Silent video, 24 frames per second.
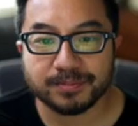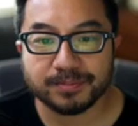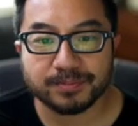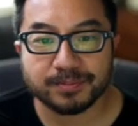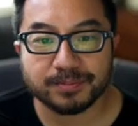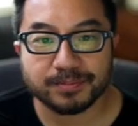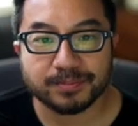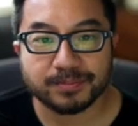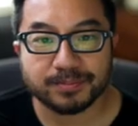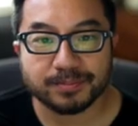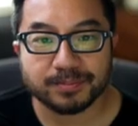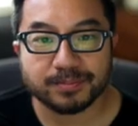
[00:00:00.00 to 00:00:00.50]

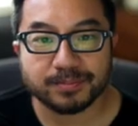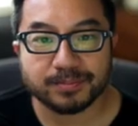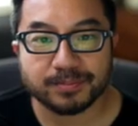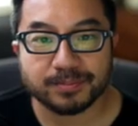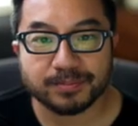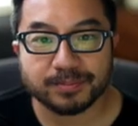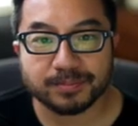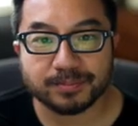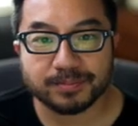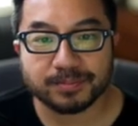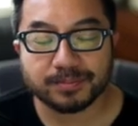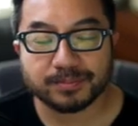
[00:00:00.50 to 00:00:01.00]

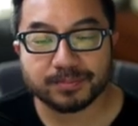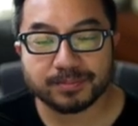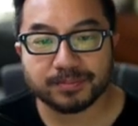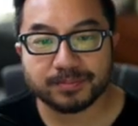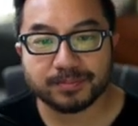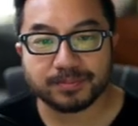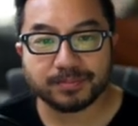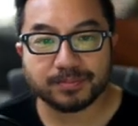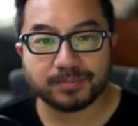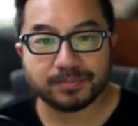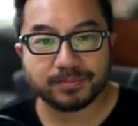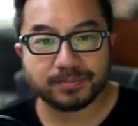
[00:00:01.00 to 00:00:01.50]

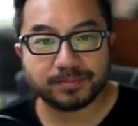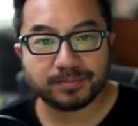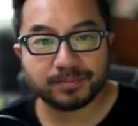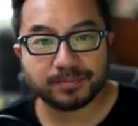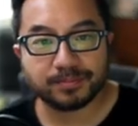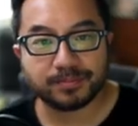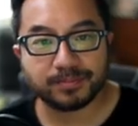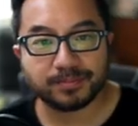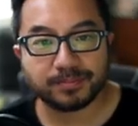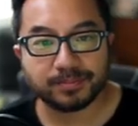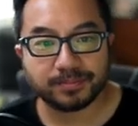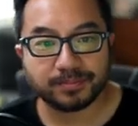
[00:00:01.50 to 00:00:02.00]

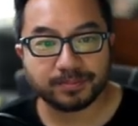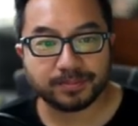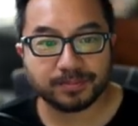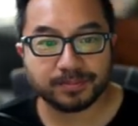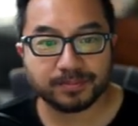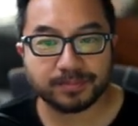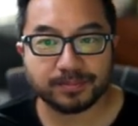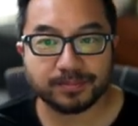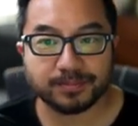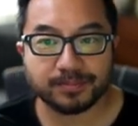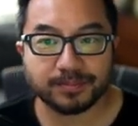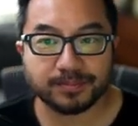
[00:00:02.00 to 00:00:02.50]

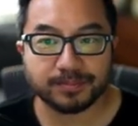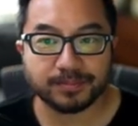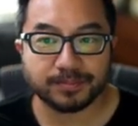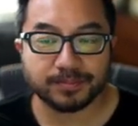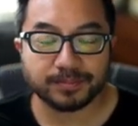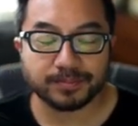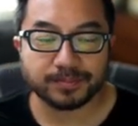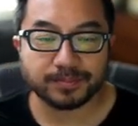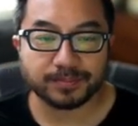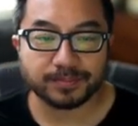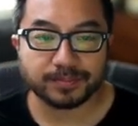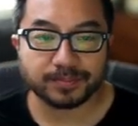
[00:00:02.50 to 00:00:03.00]

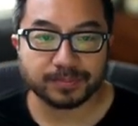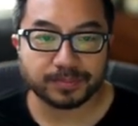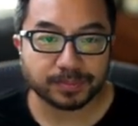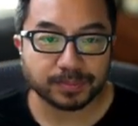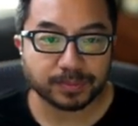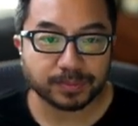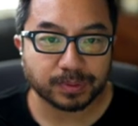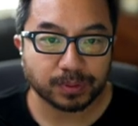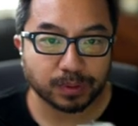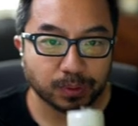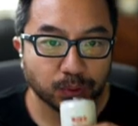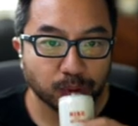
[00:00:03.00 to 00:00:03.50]

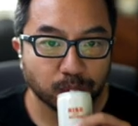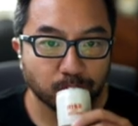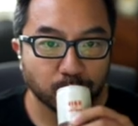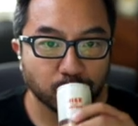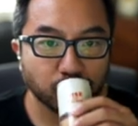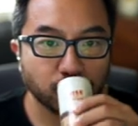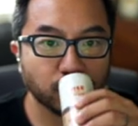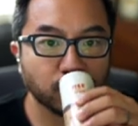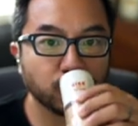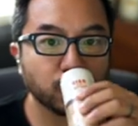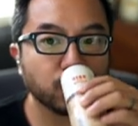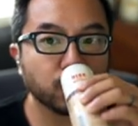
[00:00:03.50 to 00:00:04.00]

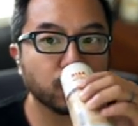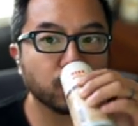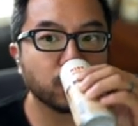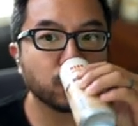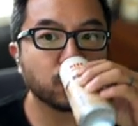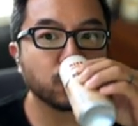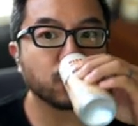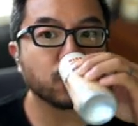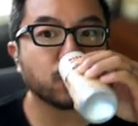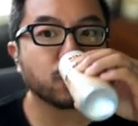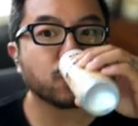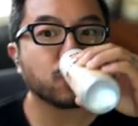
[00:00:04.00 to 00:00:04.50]

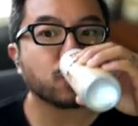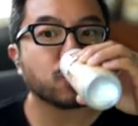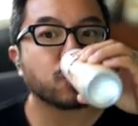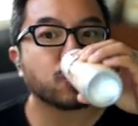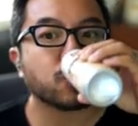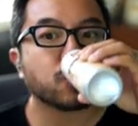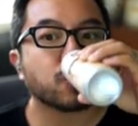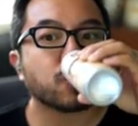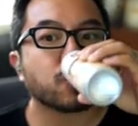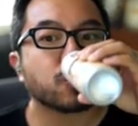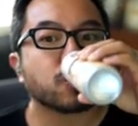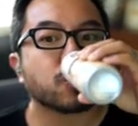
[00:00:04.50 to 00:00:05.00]

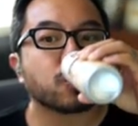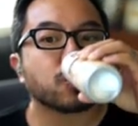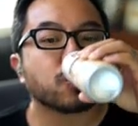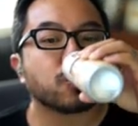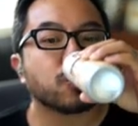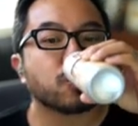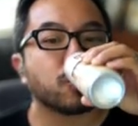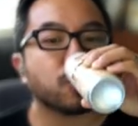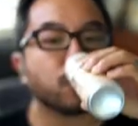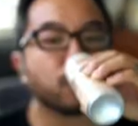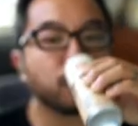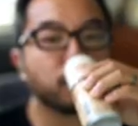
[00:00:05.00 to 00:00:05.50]

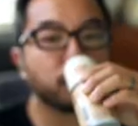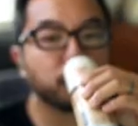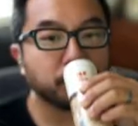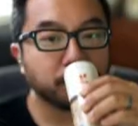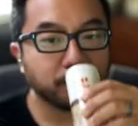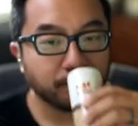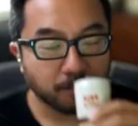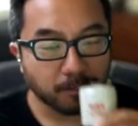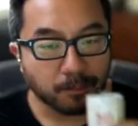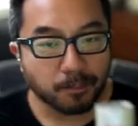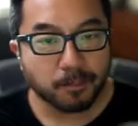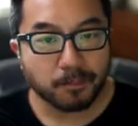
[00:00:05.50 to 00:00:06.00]

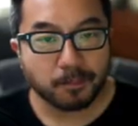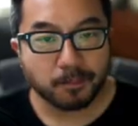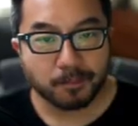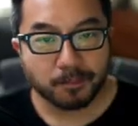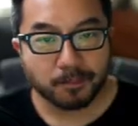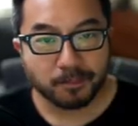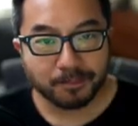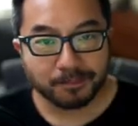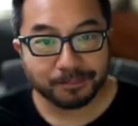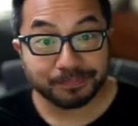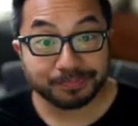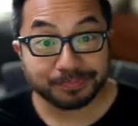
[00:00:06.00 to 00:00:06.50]

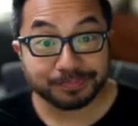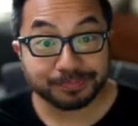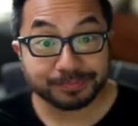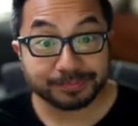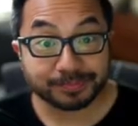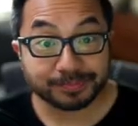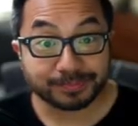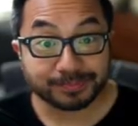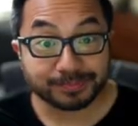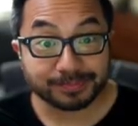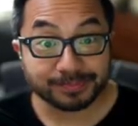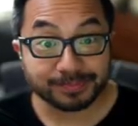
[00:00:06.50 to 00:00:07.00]

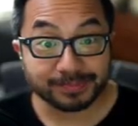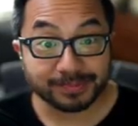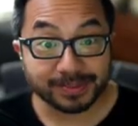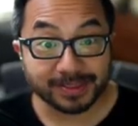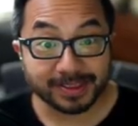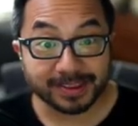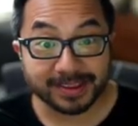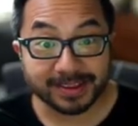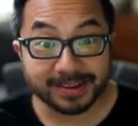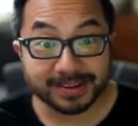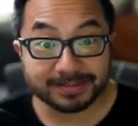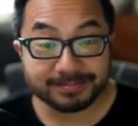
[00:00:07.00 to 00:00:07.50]

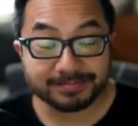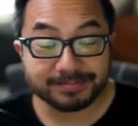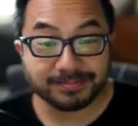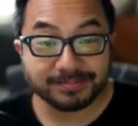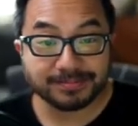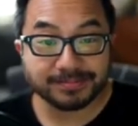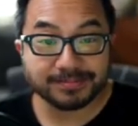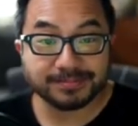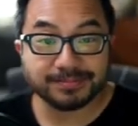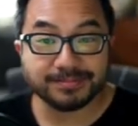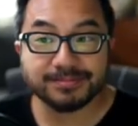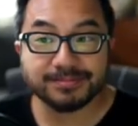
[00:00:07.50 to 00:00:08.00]
No words are spoken by the person on screen.